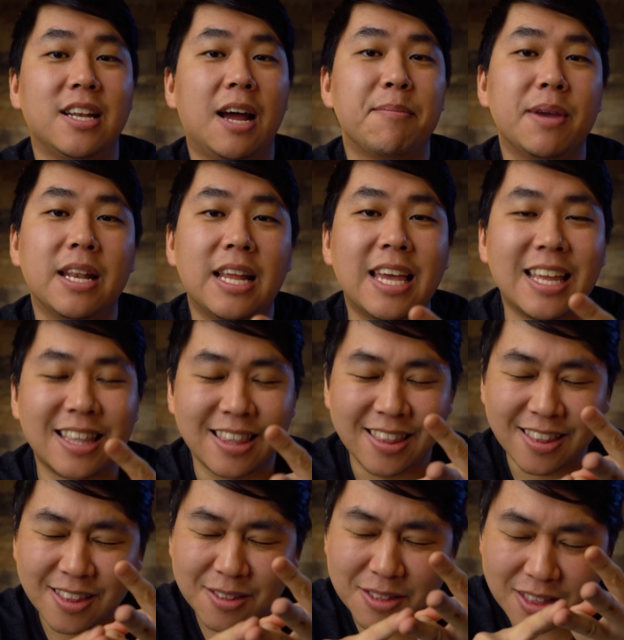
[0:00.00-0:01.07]
I mean, it
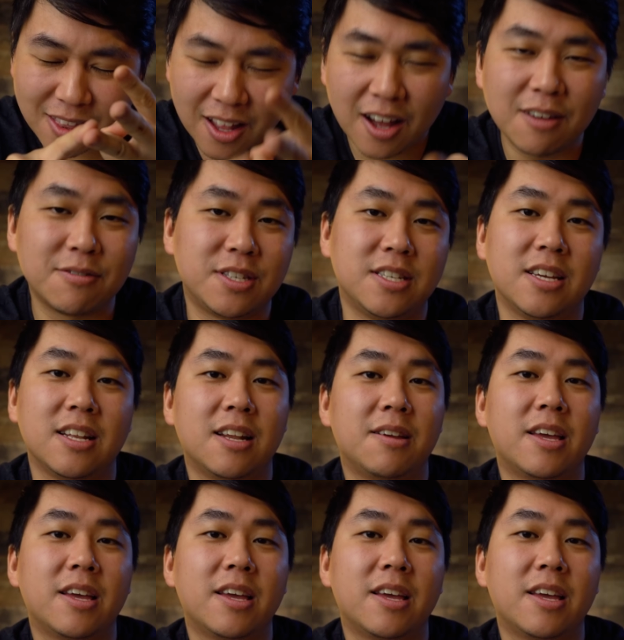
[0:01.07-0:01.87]
loves it.